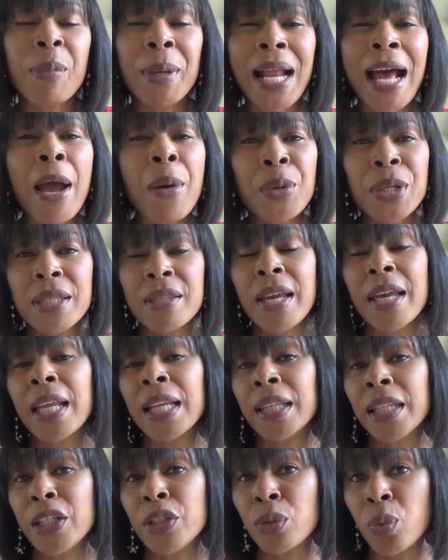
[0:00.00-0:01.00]
but I would say
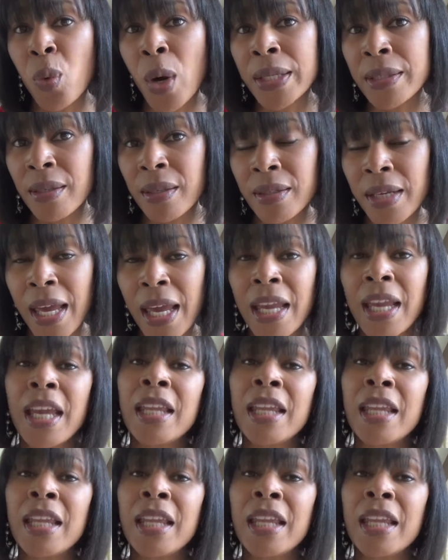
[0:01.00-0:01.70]
at least once a day,